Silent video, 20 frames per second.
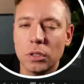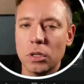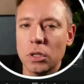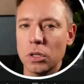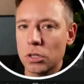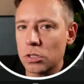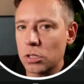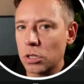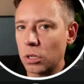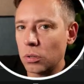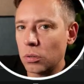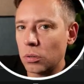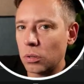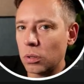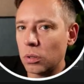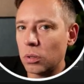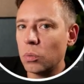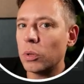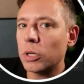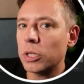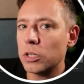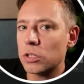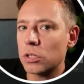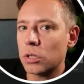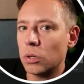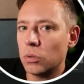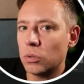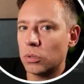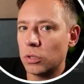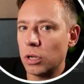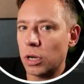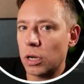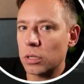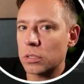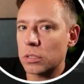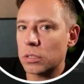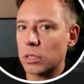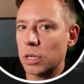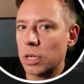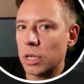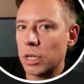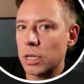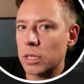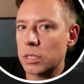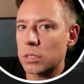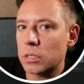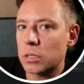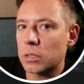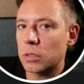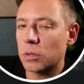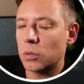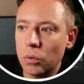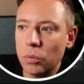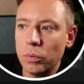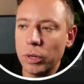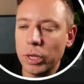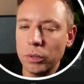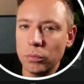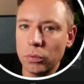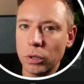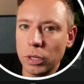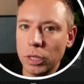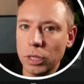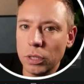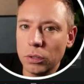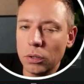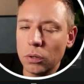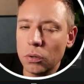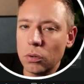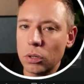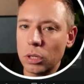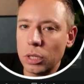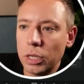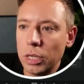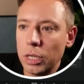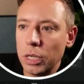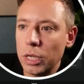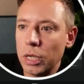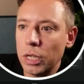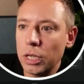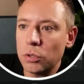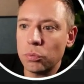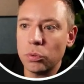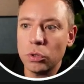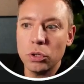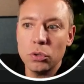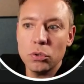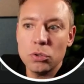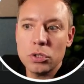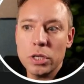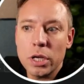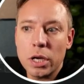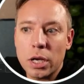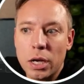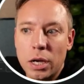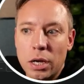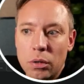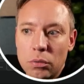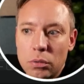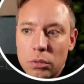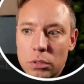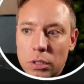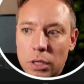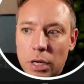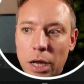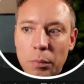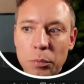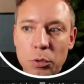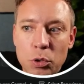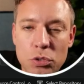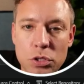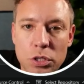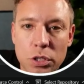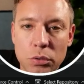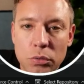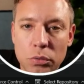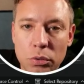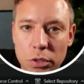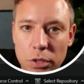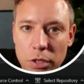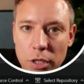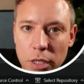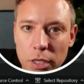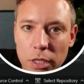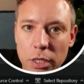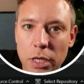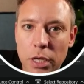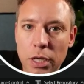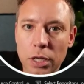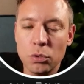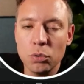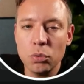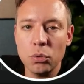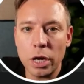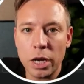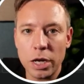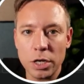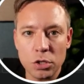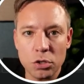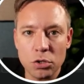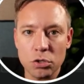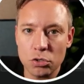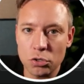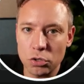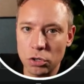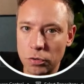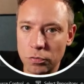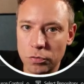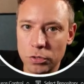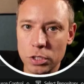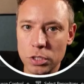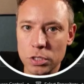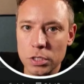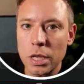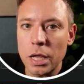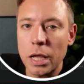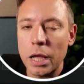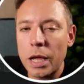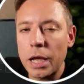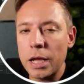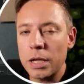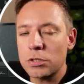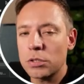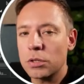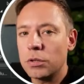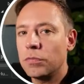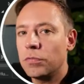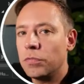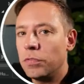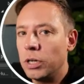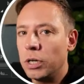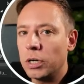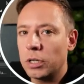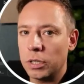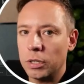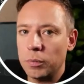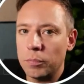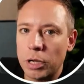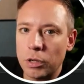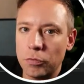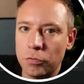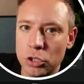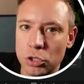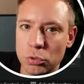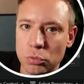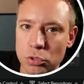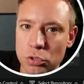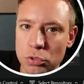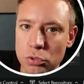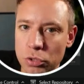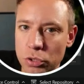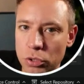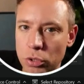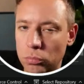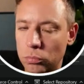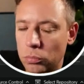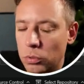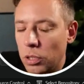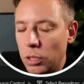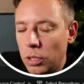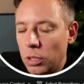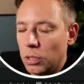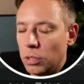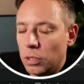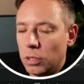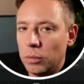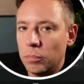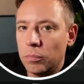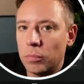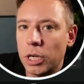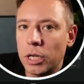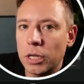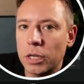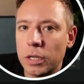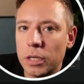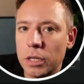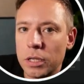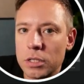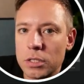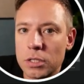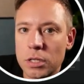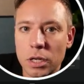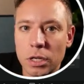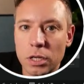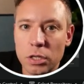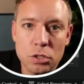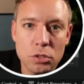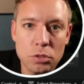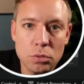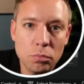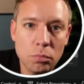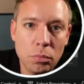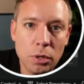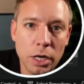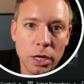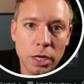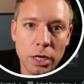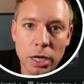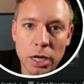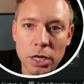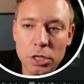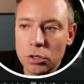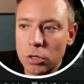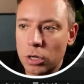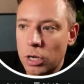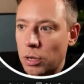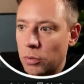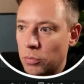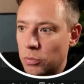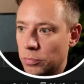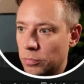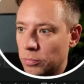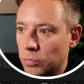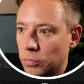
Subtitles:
So what this code does is, when running locally, it will use the account I'm using to authenticate to Azure services as configured in my Visual Studio. In my case, that is my Azure account.